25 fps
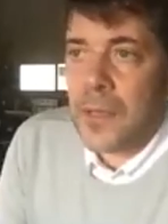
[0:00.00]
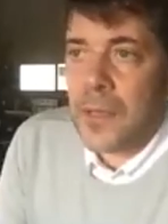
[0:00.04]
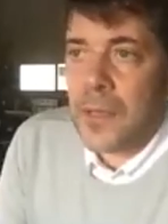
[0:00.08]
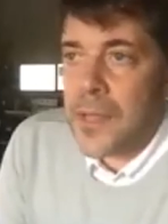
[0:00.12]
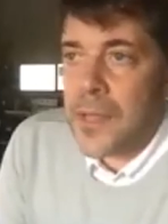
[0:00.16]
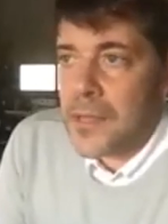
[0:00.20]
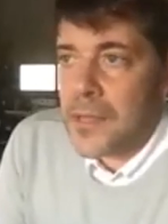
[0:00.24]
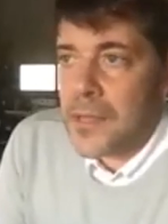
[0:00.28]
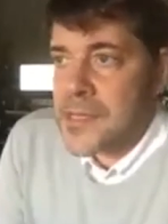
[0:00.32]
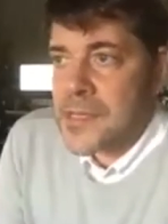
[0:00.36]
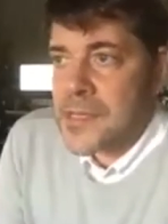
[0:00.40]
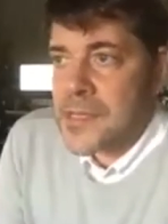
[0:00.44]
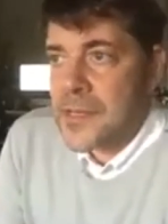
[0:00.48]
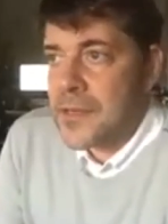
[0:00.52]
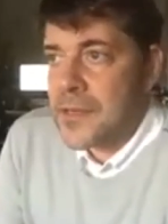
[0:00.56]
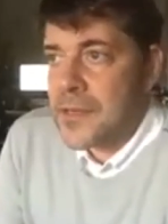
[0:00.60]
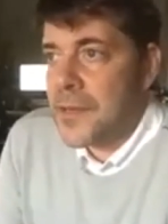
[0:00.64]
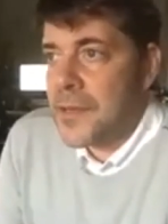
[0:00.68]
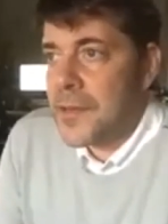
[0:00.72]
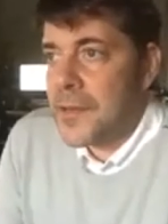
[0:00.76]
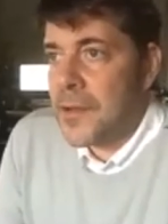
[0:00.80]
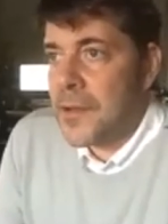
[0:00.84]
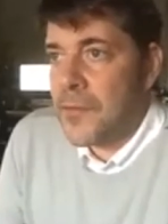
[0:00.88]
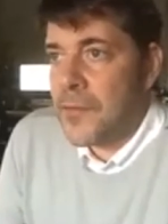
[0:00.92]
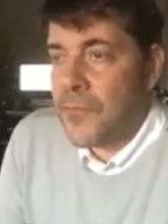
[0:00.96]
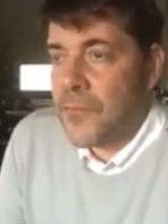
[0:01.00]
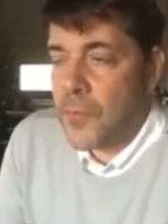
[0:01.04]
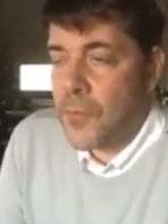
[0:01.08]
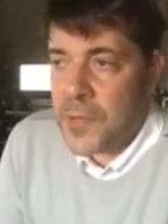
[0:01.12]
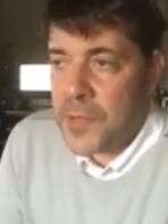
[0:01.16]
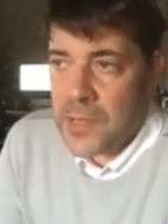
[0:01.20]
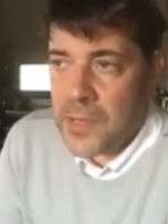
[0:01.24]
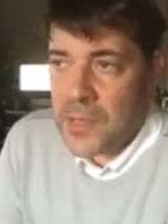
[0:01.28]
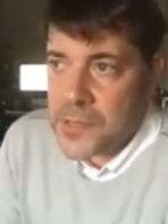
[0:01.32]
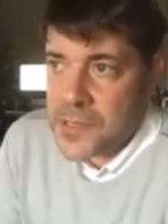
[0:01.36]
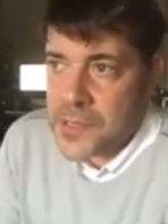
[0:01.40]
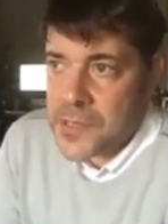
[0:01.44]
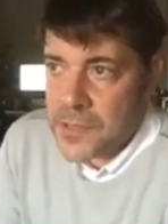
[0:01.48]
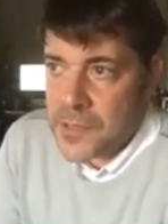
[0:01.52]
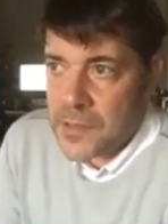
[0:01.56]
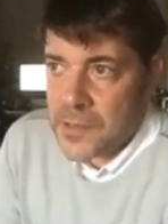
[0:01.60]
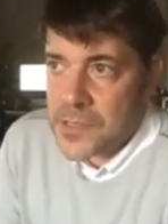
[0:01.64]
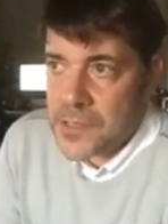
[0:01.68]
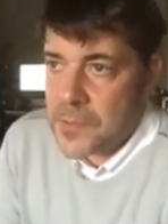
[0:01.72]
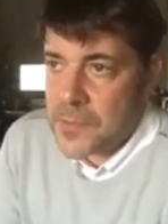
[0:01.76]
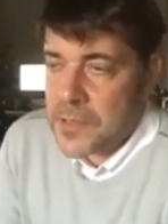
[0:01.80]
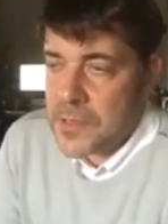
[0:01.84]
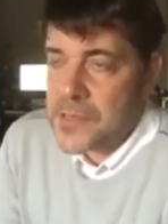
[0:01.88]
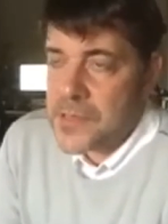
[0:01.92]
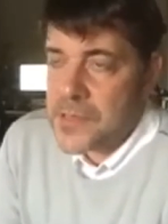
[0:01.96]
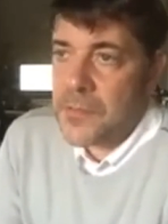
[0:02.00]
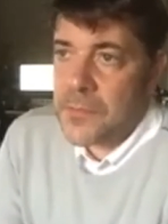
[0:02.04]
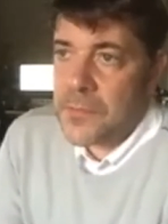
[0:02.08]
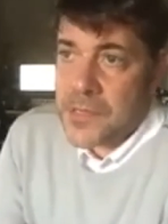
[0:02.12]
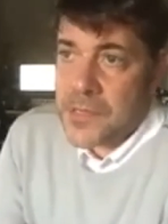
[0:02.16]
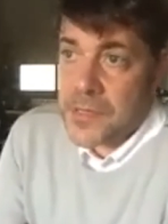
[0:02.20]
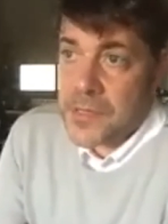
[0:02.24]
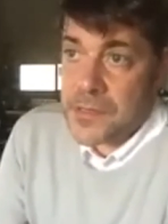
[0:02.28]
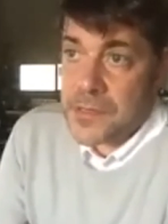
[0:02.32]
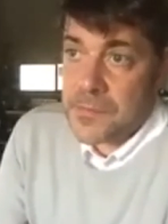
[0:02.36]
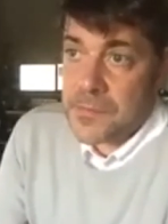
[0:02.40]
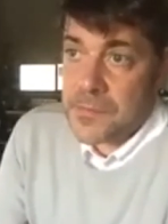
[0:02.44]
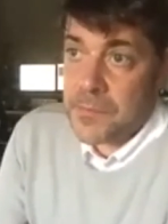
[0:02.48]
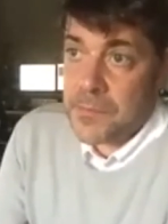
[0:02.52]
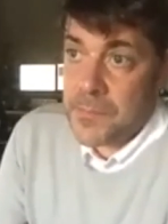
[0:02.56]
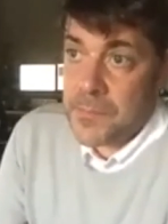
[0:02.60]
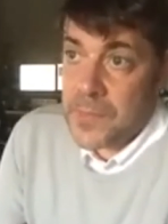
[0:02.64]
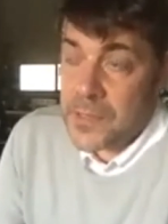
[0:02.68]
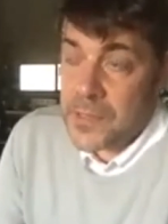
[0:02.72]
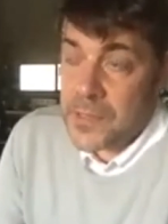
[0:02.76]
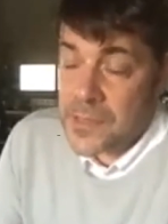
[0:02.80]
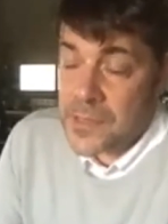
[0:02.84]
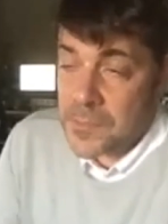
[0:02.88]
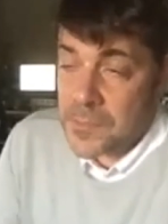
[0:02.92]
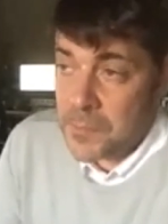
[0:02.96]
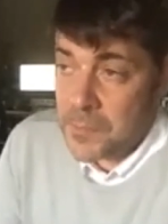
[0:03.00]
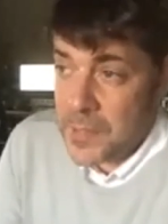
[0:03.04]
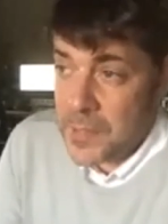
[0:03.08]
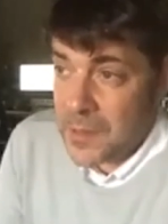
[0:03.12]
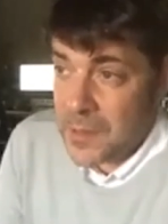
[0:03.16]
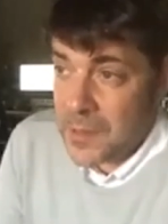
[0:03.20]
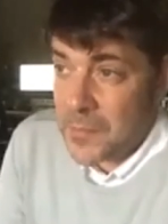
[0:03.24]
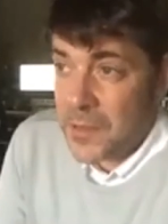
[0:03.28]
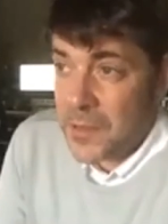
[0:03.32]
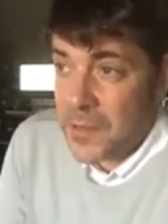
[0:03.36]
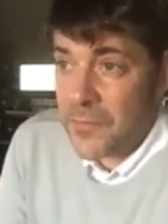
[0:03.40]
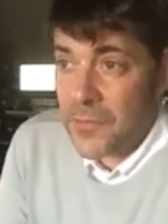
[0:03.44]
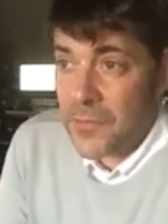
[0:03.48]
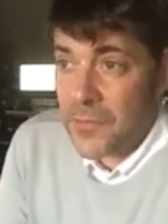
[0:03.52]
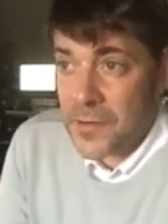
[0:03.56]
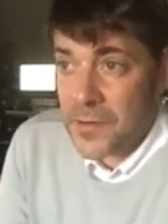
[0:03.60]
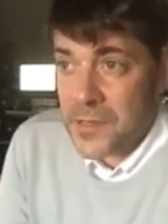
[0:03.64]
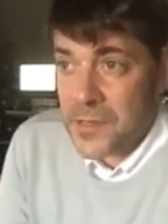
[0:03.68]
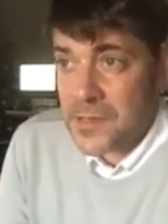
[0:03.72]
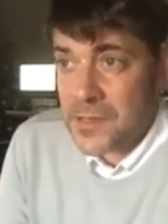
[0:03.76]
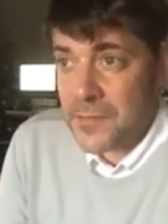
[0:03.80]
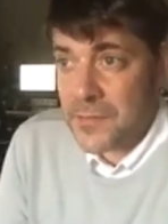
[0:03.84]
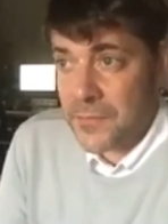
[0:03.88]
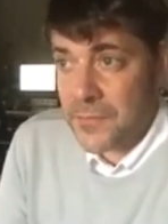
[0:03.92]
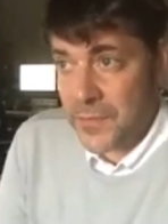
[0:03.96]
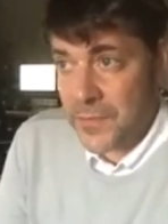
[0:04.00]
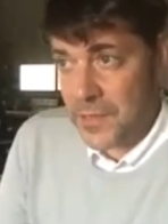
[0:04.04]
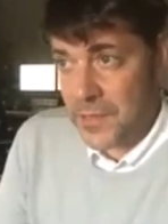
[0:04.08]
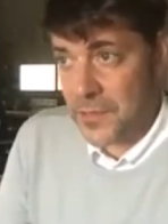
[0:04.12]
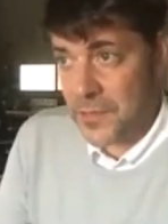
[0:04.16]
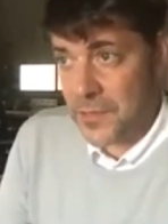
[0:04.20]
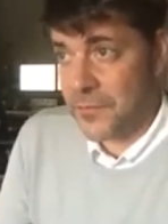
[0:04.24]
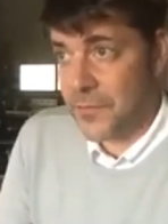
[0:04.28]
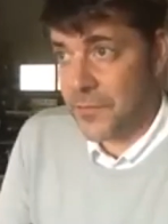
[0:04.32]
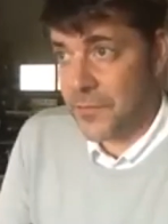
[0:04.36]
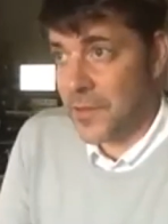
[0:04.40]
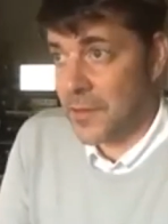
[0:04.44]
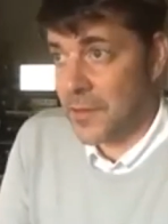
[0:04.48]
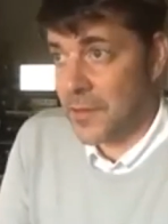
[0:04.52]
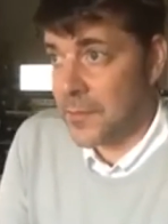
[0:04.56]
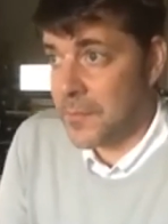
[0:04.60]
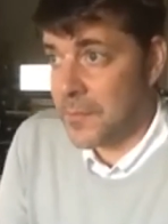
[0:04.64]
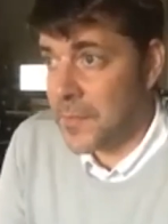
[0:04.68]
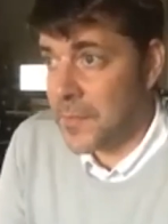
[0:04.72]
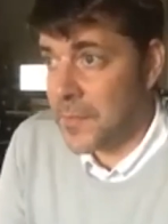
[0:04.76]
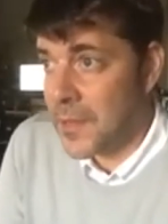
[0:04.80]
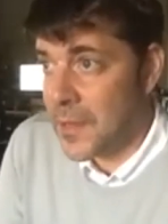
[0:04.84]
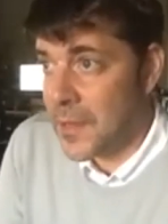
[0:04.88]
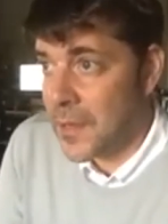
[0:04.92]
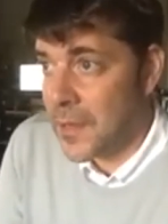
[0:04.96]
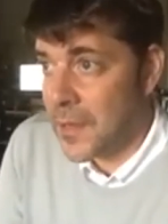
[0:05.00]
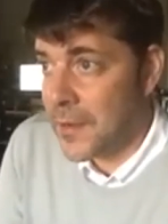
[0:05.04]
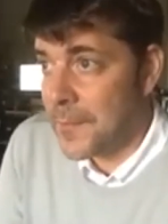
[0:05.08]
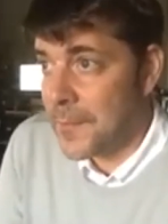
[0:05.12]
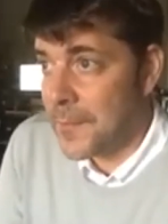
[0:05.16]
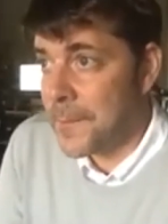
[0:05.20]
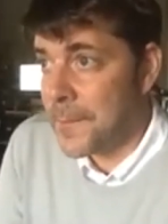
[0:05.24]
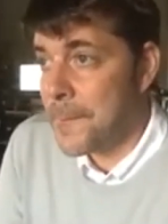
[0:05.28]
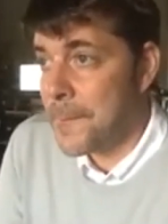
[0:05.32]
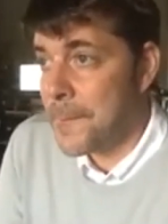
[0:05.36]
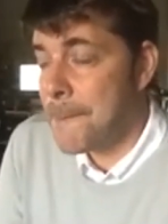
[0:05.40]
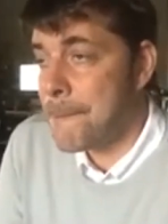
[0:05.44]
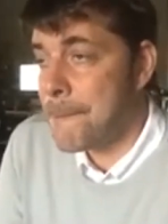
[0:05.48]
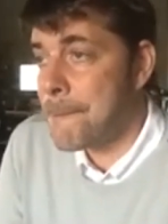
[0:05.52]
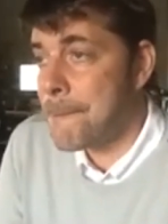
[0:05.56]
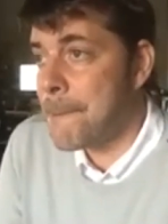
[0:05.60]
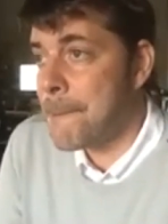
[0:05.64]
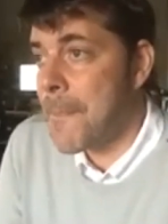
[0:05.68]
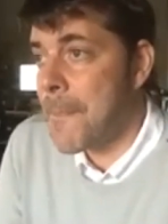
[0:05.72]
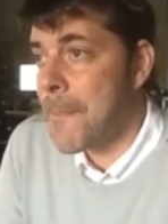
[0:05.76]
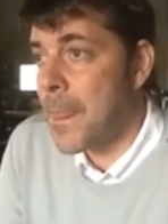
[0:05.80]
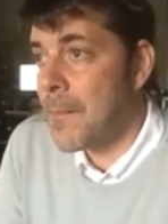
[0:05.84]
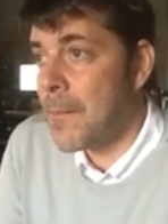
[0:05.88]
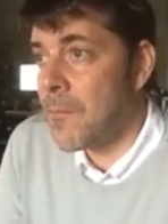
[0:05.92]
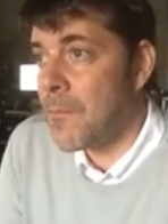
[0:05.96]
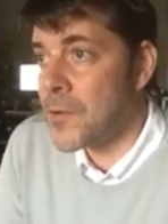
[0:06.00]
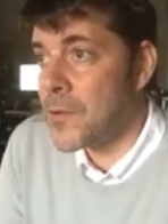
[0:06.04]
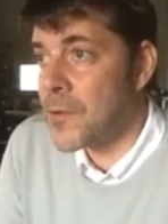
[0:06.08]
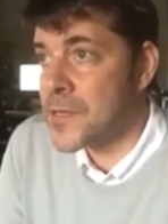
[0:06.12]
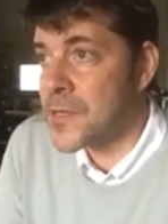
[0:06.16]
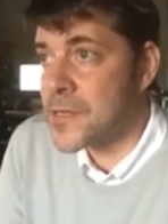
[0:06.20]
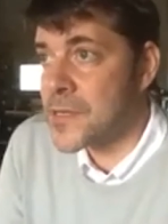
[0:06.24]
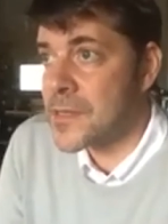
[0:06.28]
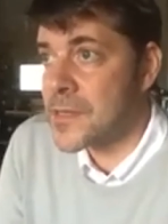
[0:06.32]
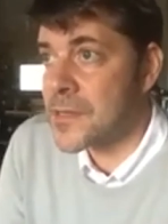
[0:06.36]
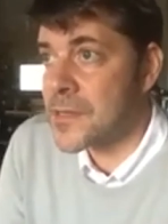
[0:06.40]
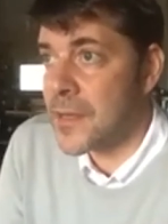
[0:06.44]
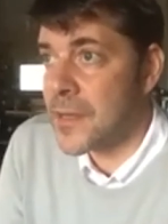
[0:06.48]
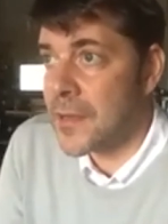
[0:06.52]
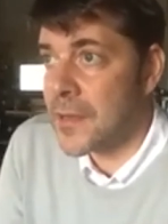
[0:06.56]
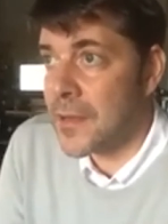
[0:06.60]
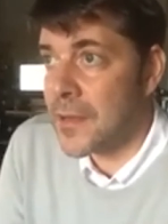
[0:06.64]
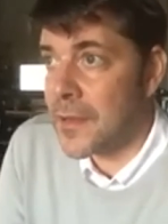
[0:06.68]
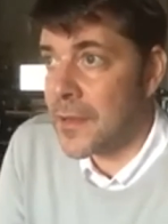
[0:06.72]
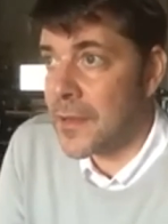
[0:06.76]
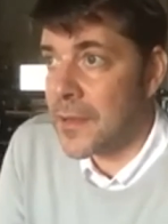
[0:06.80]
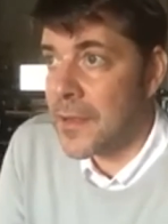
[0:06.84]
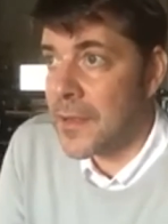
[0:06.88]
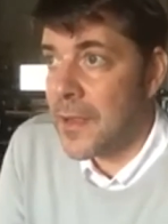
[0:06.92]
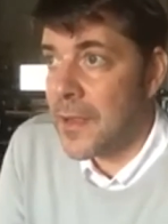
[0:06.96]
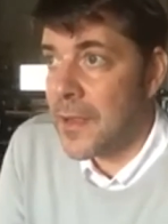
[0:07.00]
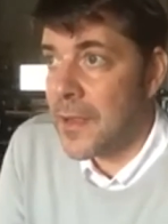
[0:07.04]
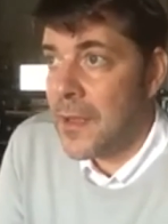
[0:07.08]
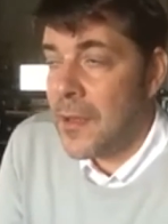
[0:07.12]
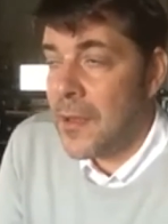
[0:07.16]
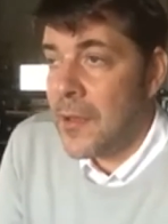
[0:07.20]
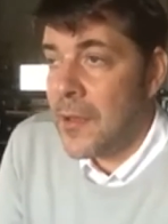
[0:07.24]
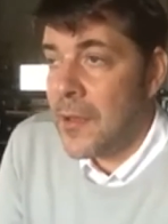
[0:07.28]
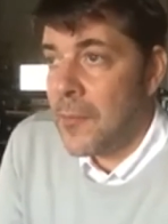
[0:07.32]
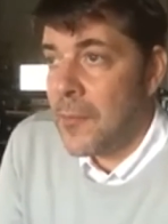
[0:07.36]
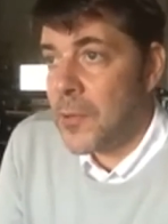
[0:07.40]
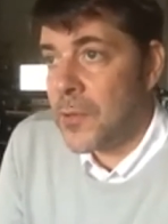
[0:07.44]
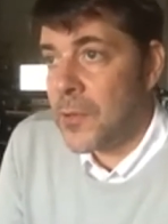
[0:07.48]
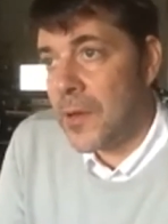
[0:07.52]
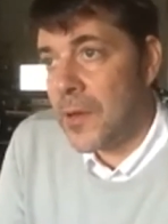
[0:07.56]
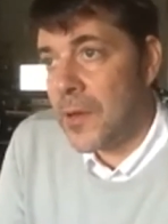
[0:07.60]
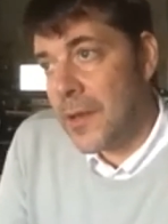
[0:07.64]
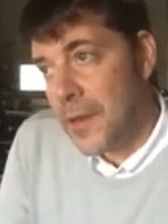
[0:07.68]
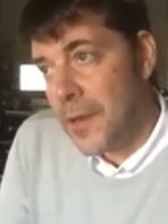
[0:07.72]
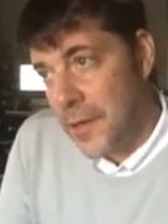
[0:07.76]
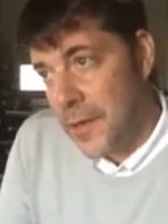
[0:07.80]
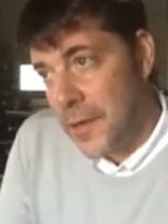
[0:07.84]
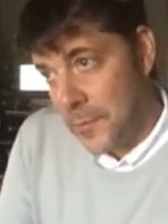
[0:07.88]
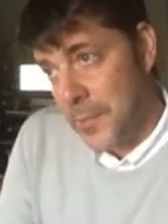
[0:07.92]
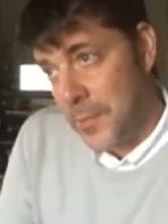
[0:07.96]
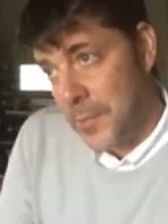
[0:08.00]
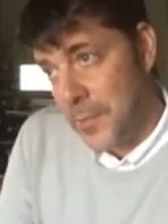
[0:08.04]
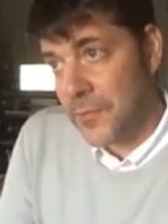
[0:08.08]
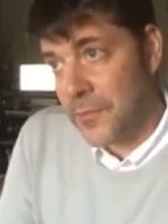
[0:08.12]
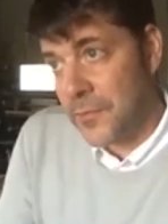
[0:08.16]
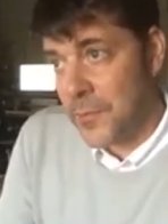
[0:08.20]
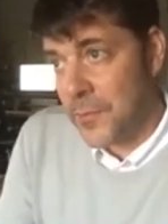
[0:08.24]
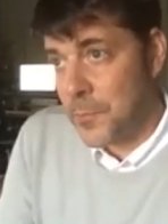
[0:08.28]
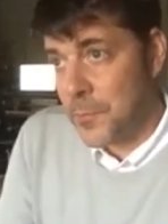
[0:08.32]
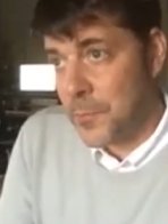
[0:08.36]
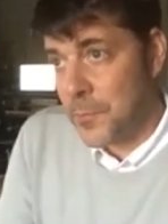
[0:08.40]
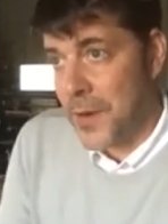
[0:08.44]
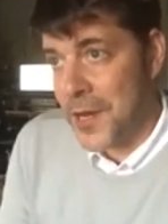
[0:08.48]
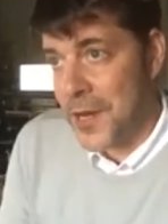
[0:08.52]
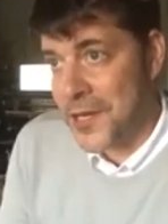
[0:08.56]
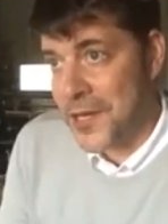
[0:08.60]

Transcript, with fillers: uh, well, it's uh, for me it was a new experience. Obviously, this being my first feature film um, was uh, with a little bit of a